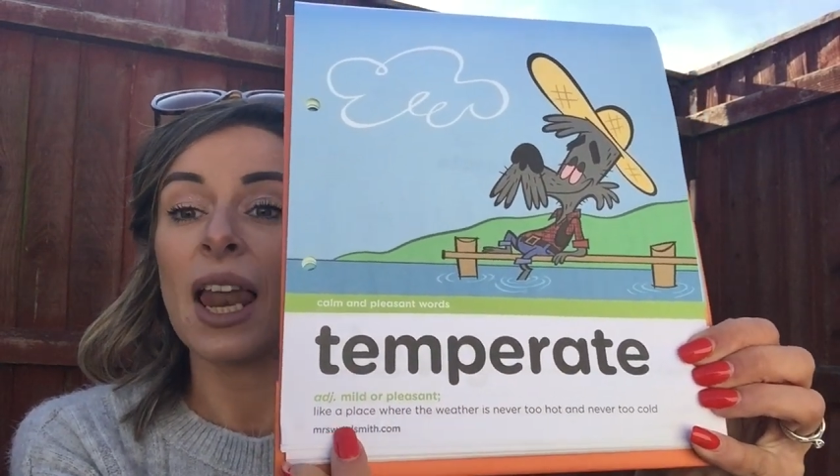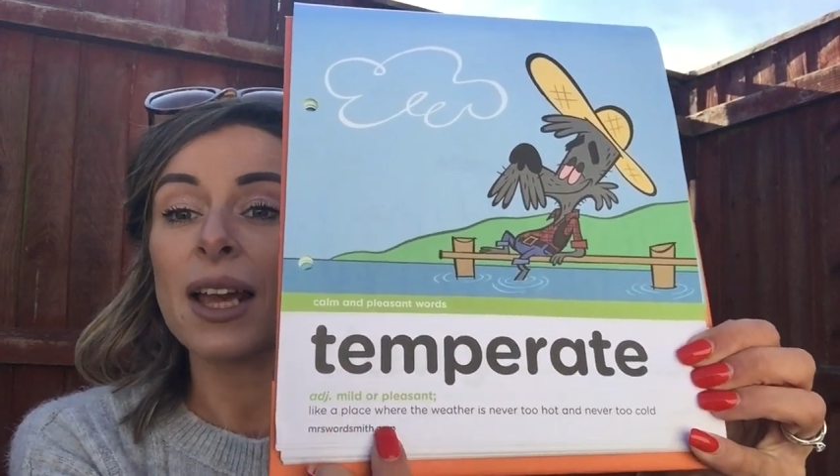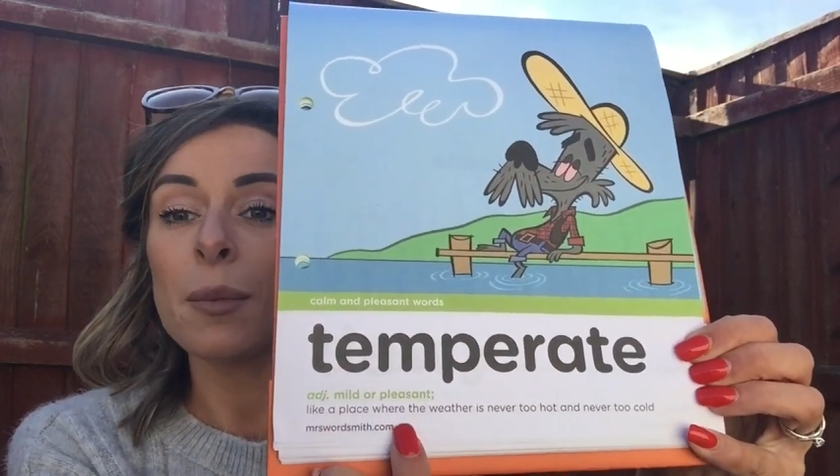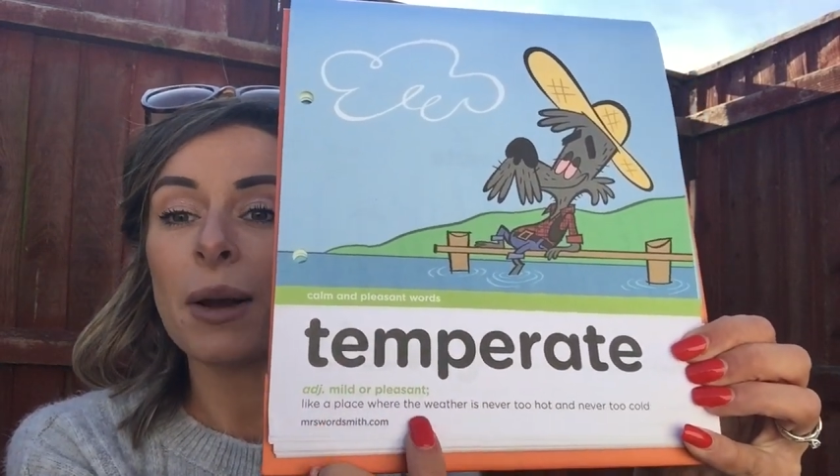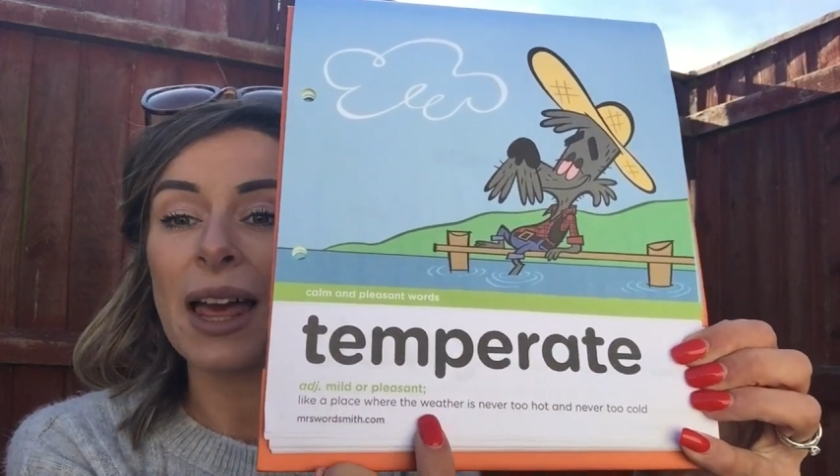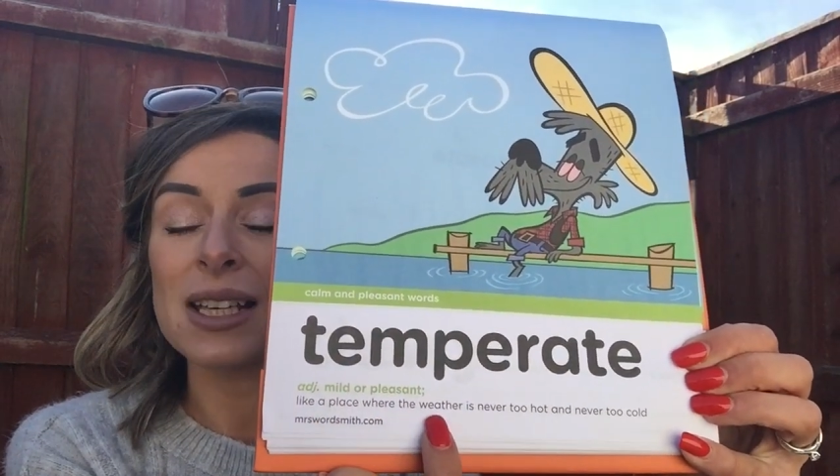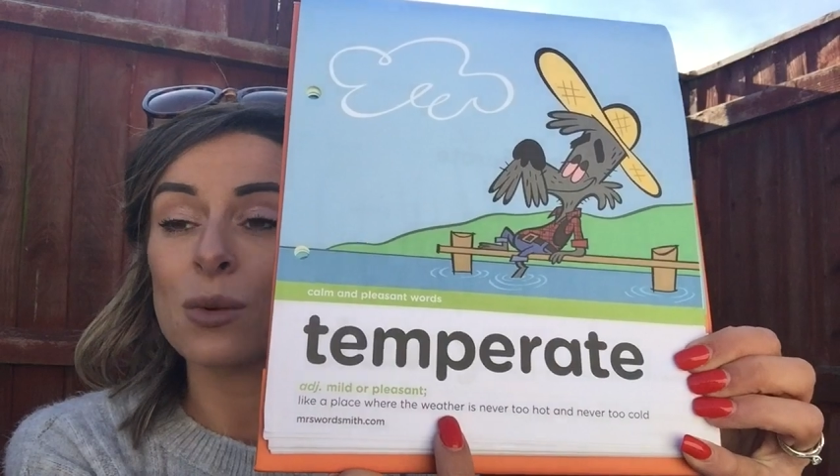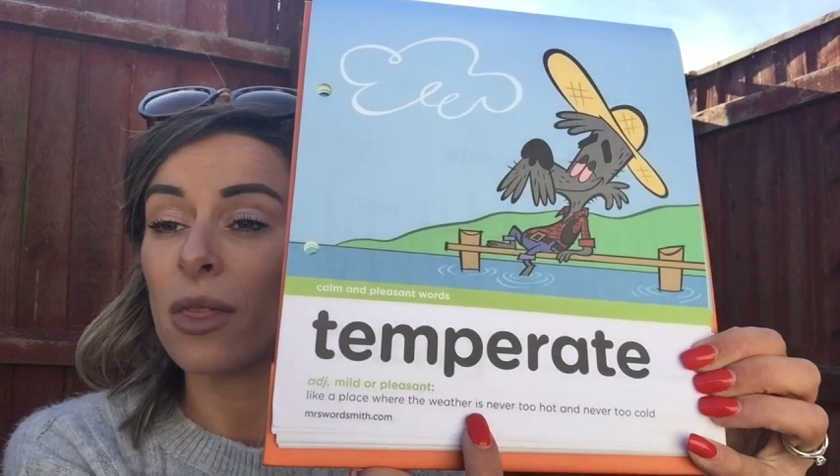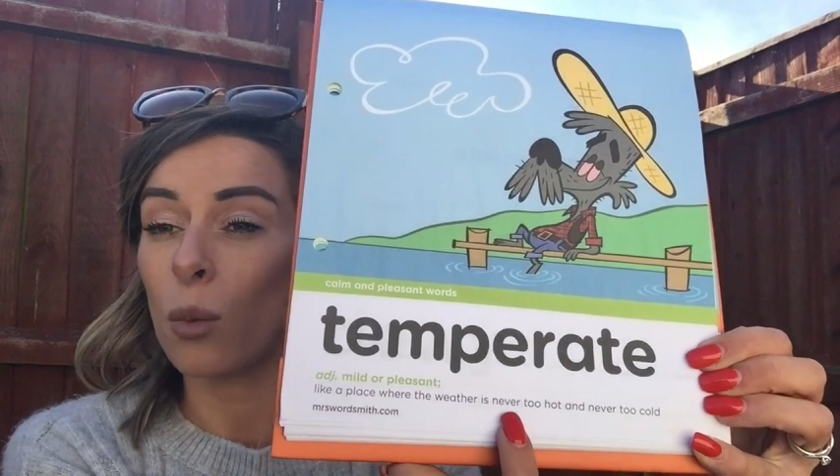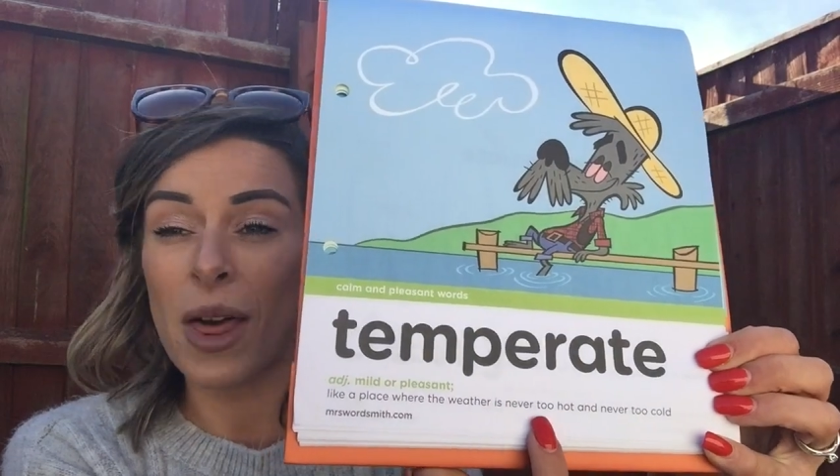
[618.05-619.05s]
like a place
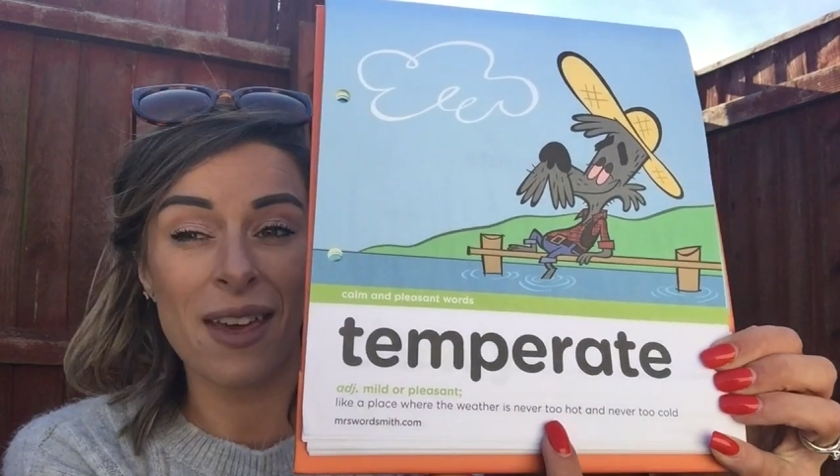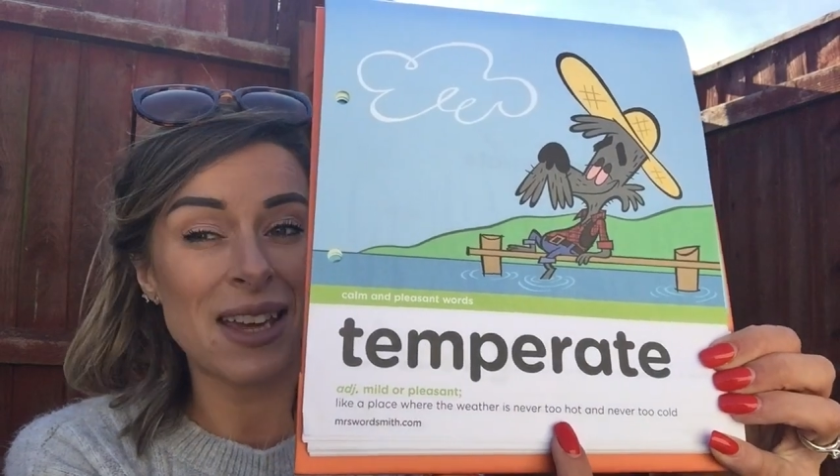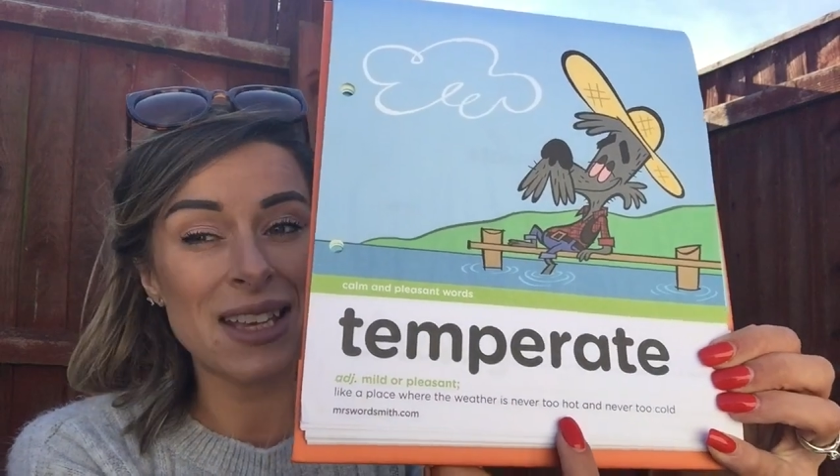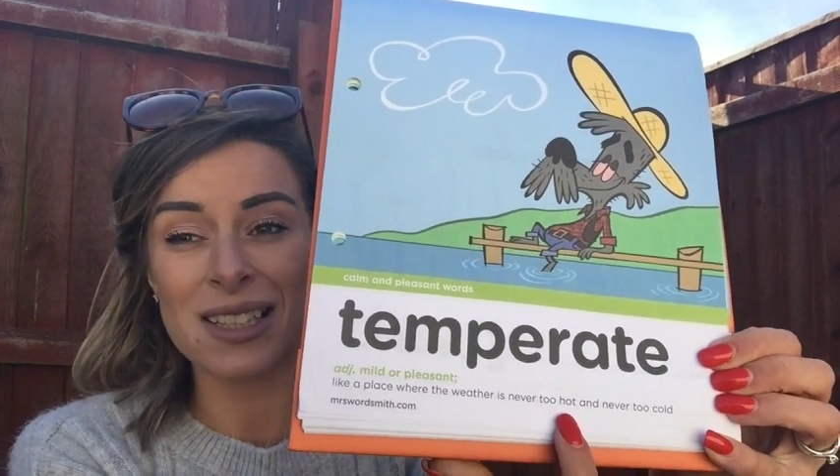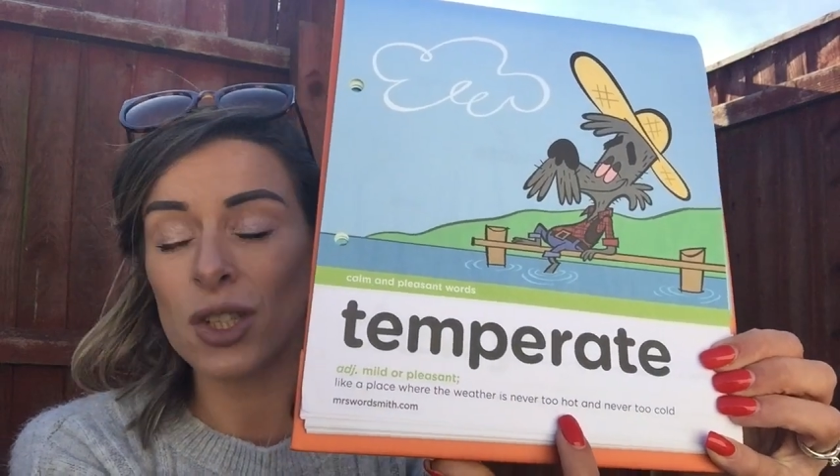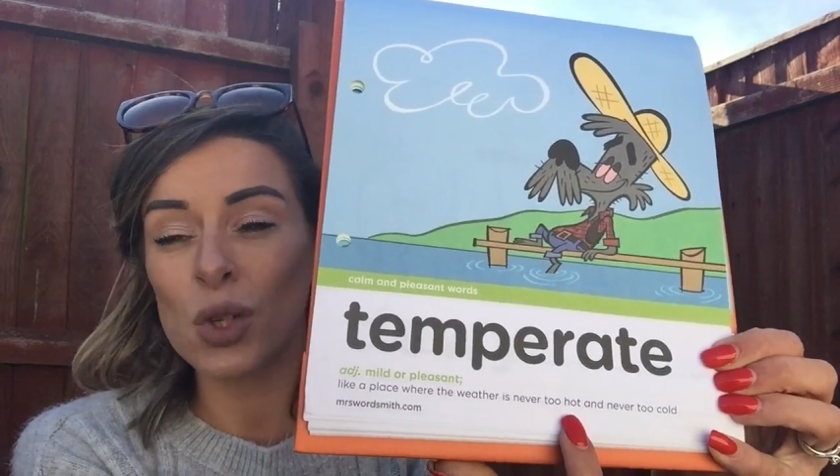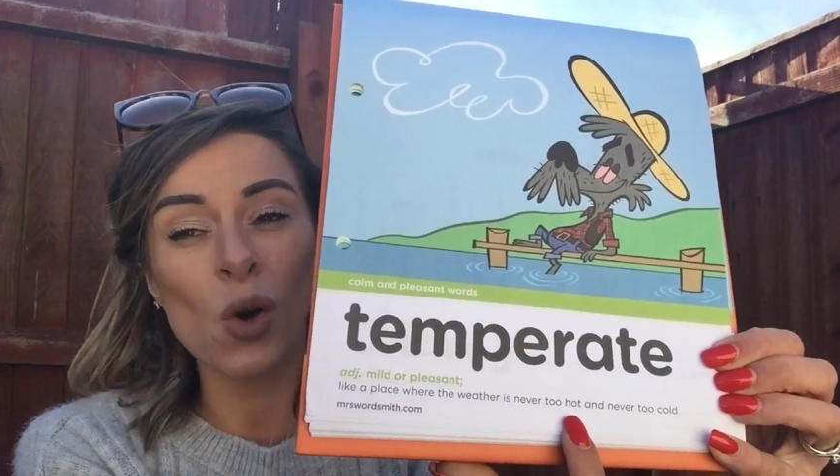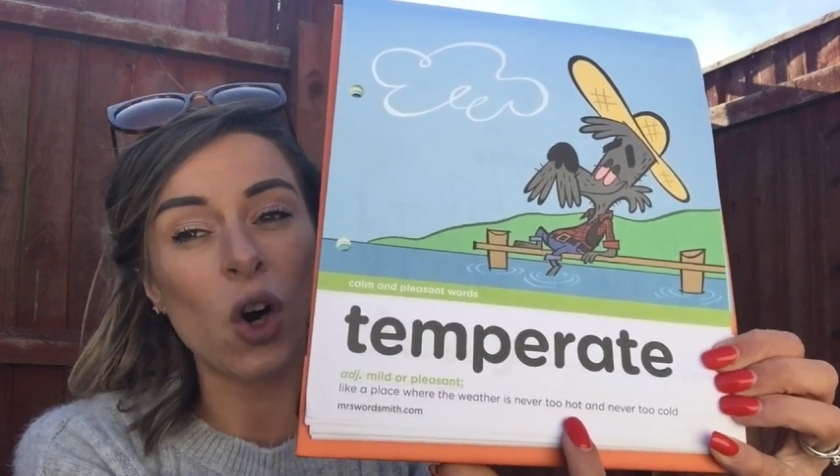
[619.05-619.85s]
where the weather isn't too